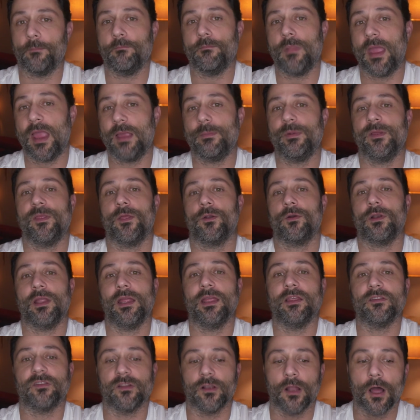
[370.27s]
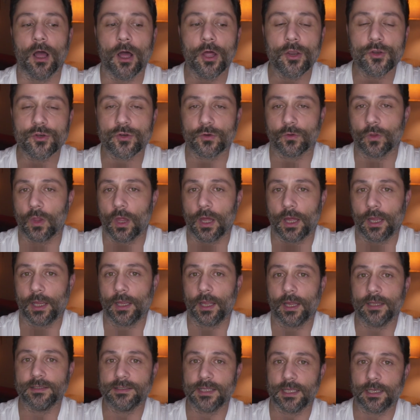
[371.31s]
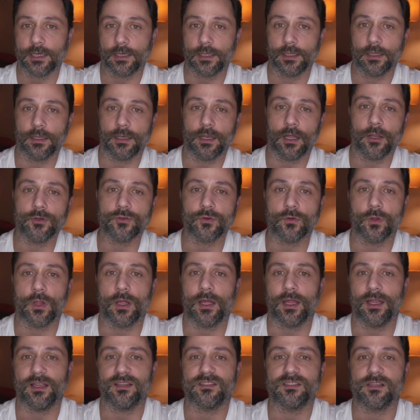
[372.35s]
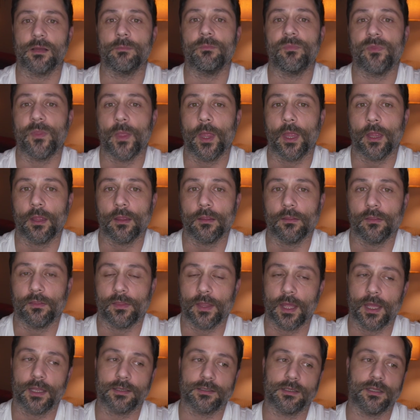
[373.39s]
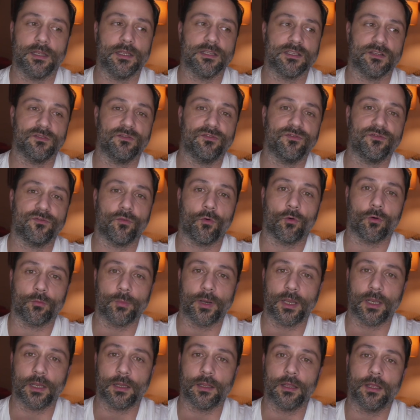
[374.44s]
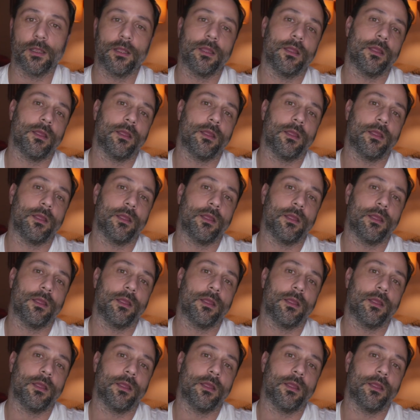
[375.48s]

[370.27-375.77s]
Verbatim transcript: maybe there is an underlying identity, an underlying something that is informing